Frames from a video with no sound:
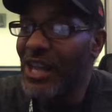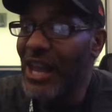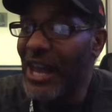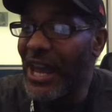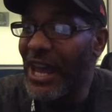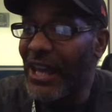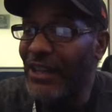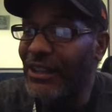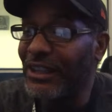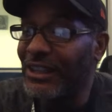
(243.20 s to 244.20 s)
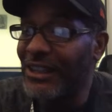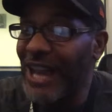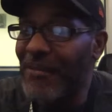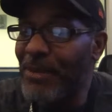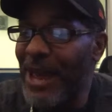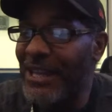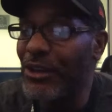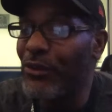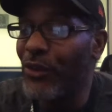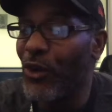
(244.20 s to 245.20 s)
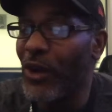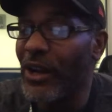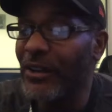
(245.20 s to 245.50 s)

and not pay you for it.